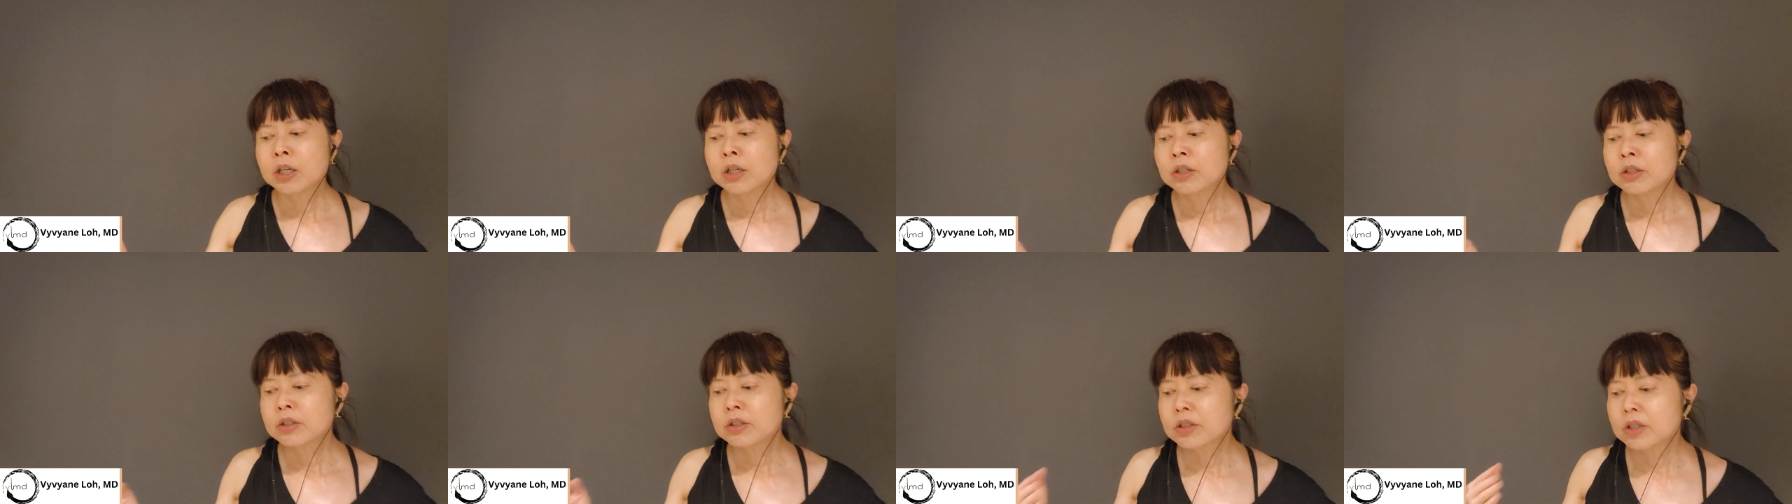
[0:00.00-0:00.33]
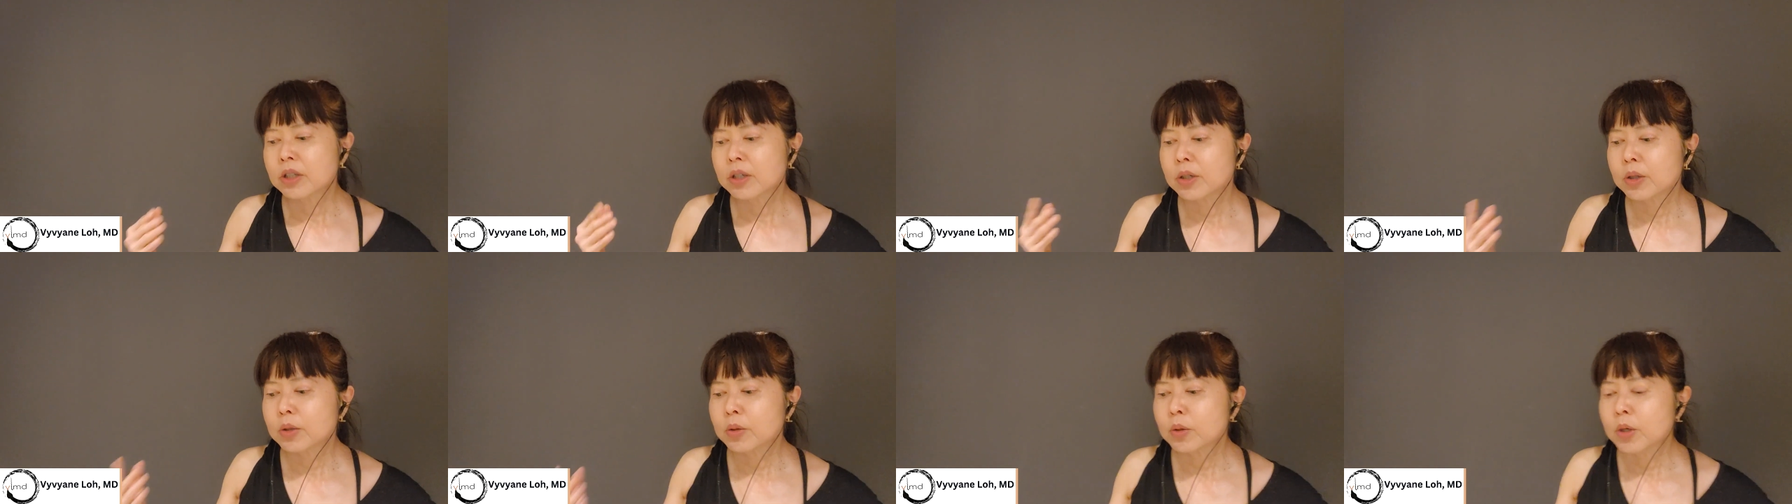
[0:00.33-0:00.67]

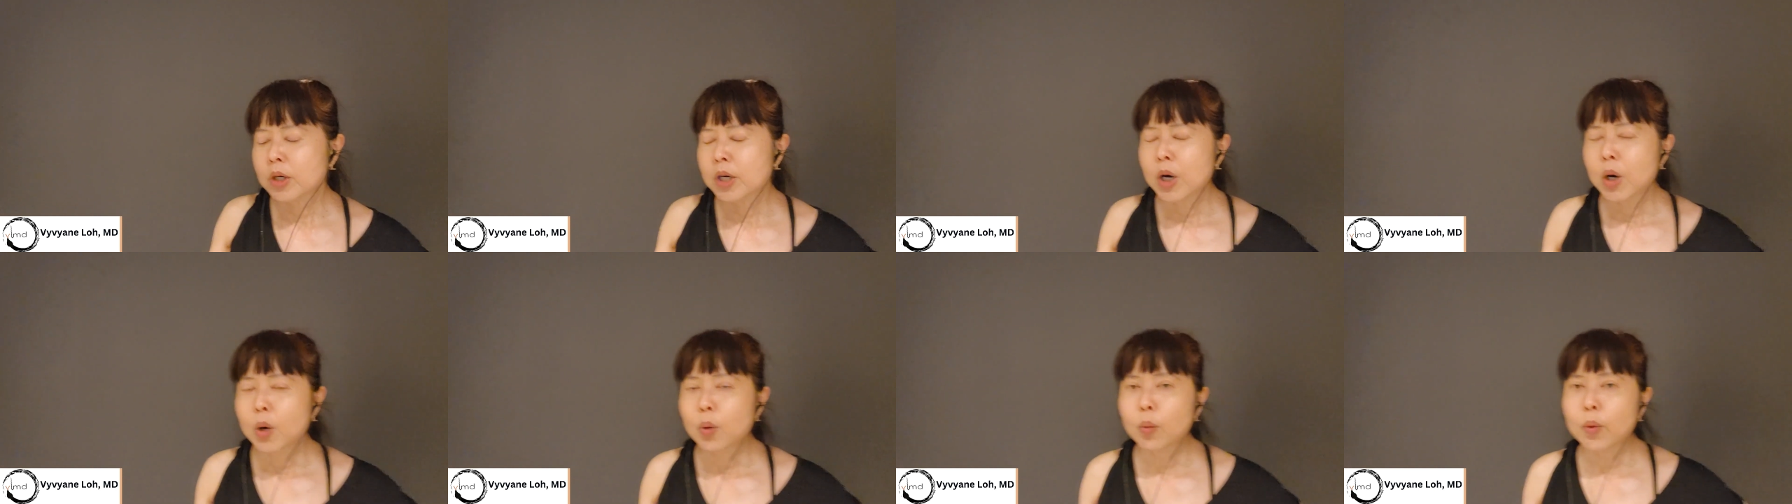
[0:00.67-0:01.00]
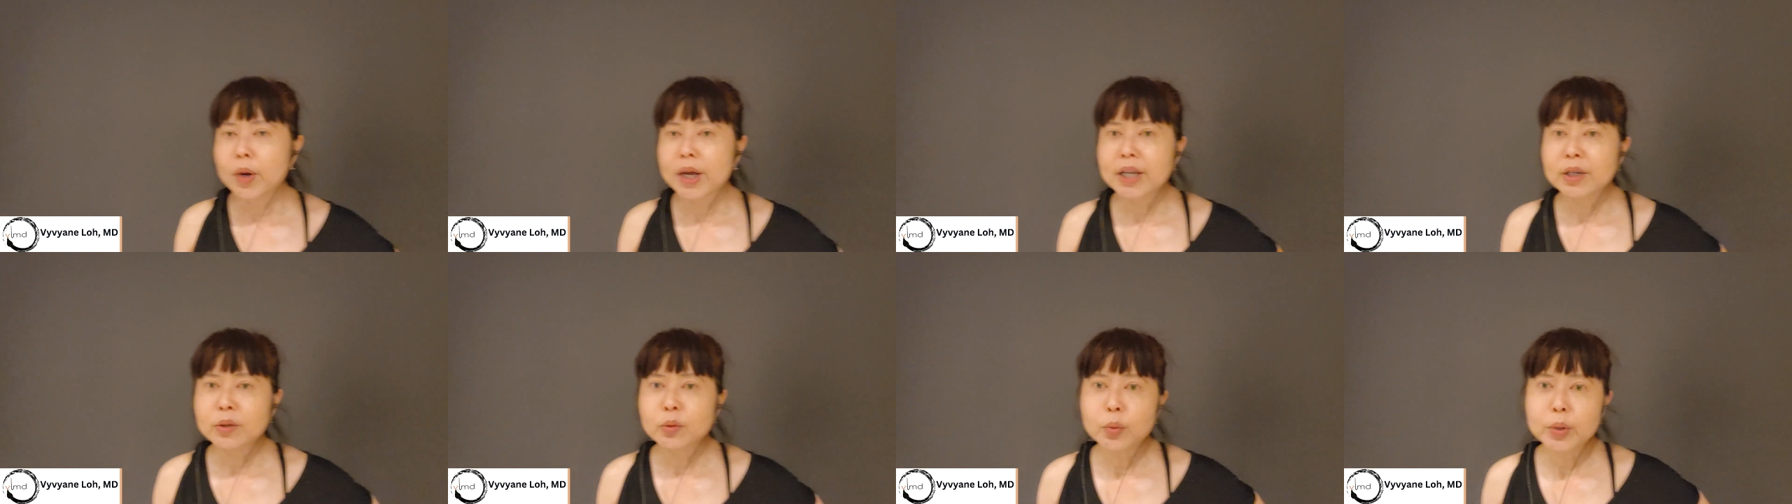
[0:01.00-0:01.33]
So
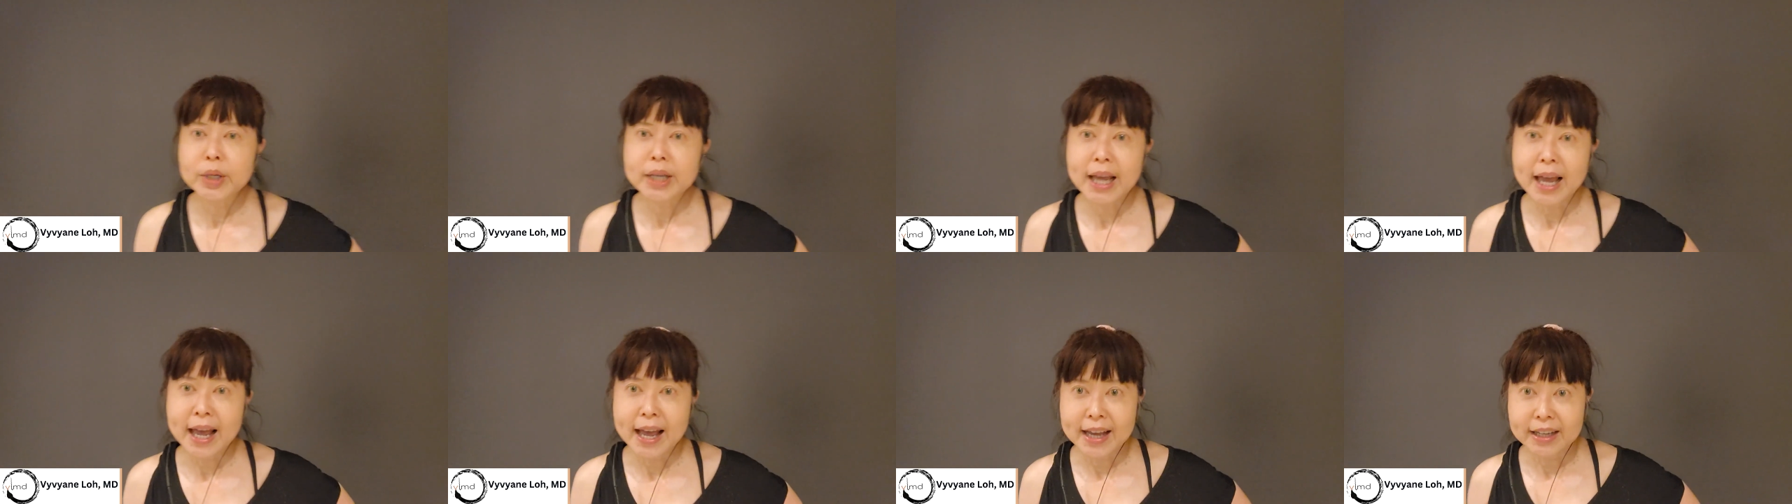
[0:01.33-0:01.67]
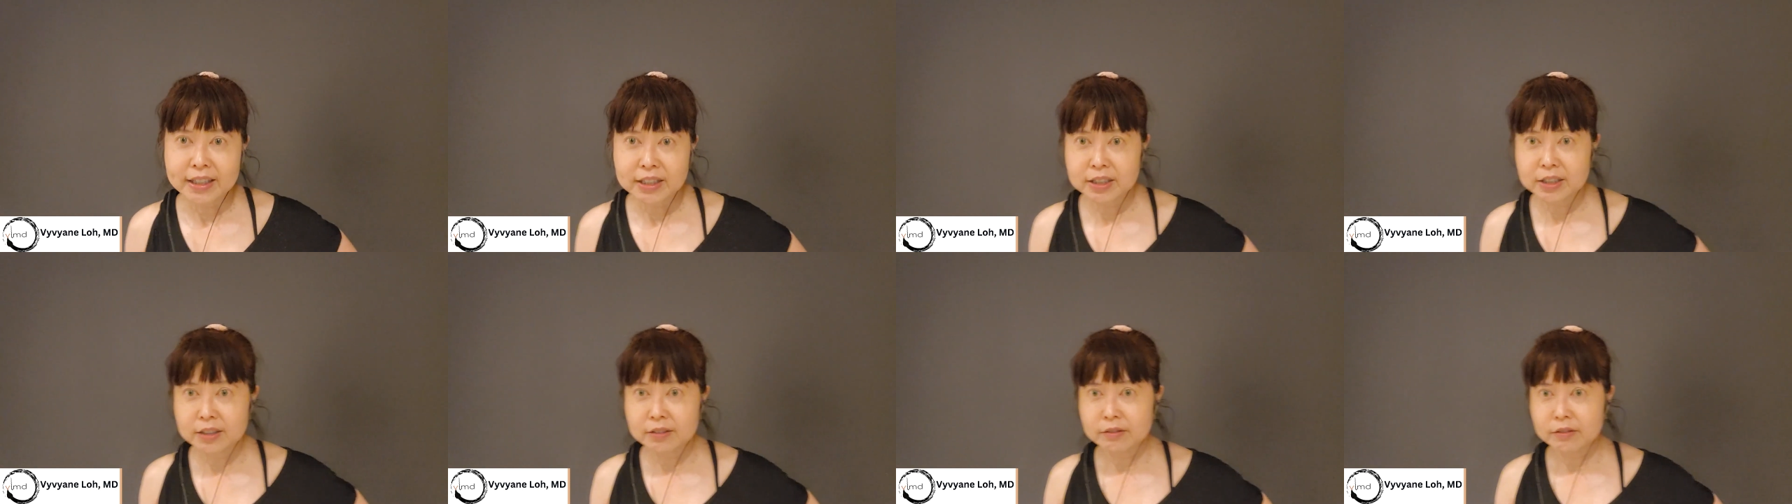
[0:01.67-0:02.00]
when we
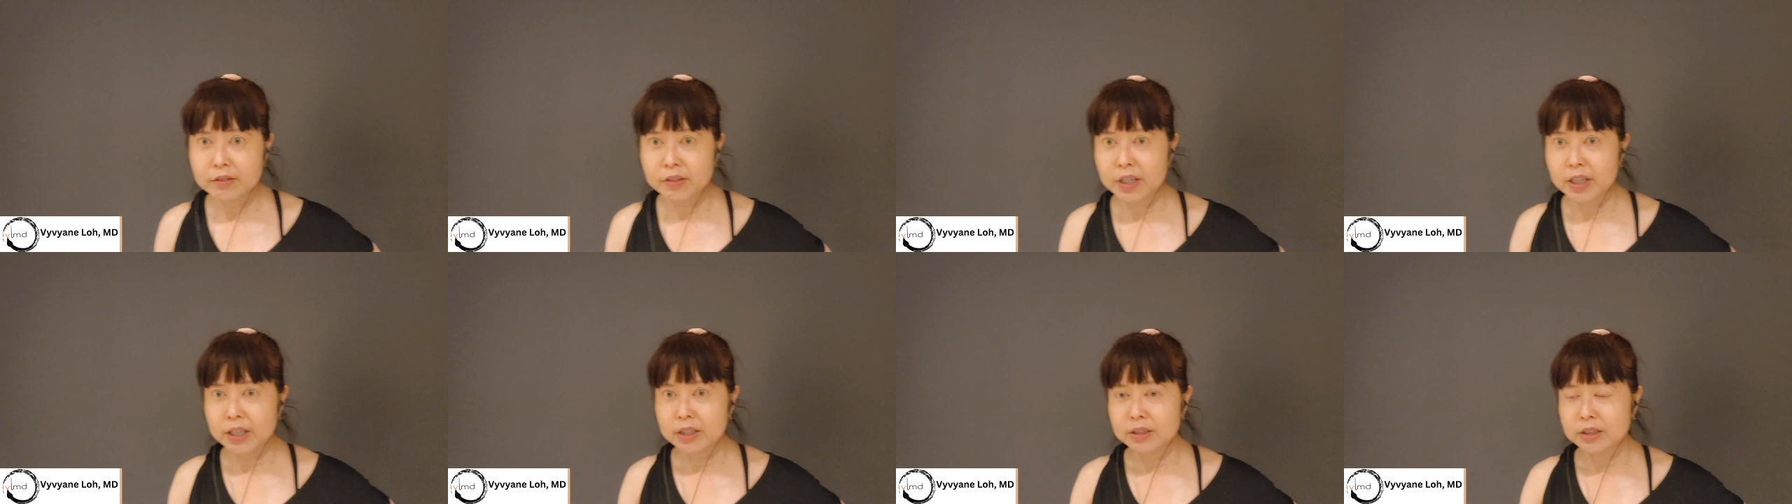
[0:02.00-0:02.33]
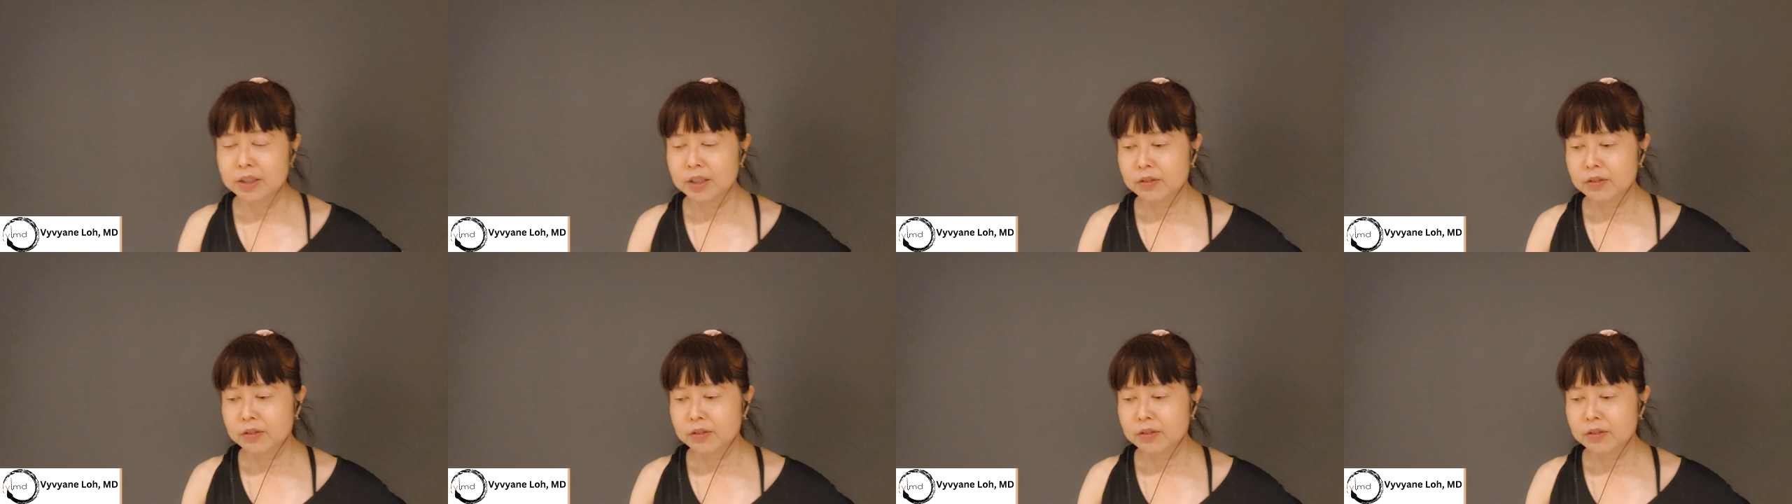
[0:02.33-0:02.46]
activate